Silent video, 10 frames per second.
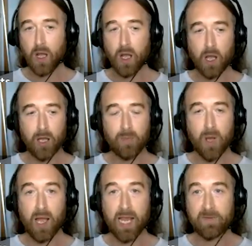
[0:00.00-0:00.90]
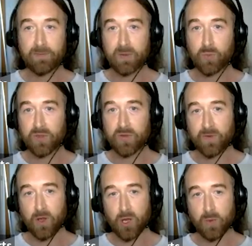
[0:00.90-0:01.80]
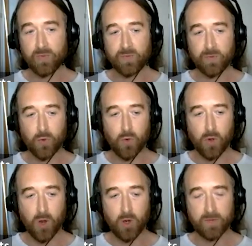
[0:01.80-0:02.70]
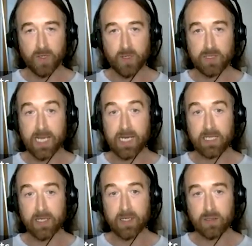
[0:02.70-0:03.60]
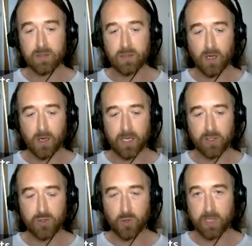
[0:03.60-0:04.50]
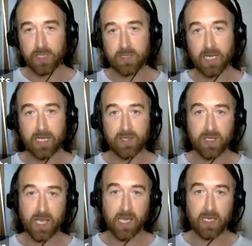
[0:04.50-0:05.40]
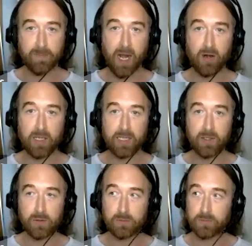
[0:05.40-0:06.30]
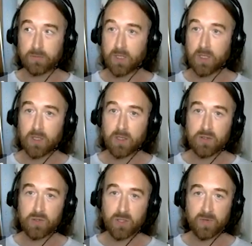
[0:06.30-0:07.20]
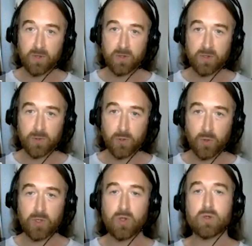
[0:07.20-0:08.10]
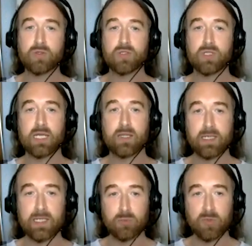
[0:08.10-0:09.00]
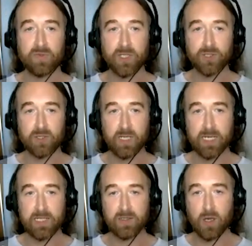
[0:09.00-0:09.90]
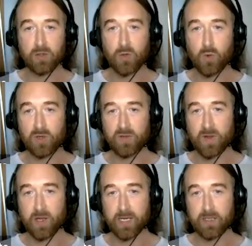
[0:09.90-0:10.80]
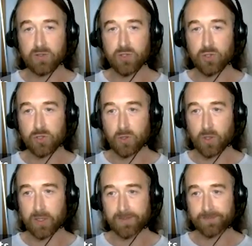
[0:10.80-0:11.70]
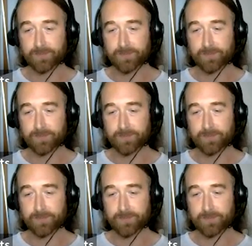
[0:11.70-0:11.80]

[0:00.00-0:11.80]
I have been with the firm for over 10 years. I joined as a paralegal. So for those of you who are not in the legal profession, that is an unqualified junior lawyer.